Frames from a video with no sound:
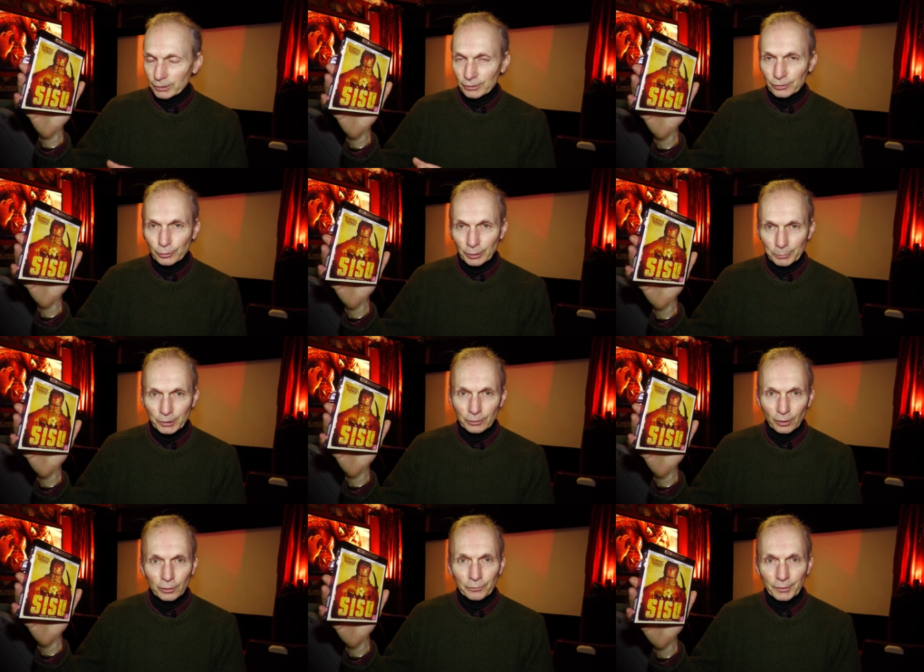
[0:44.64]
a description
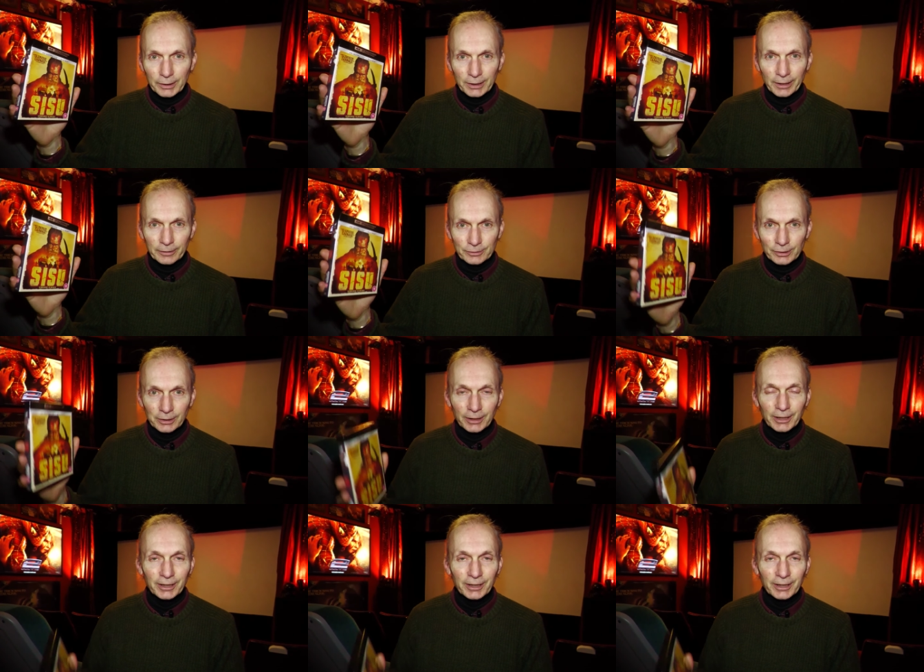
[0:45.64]
of the character,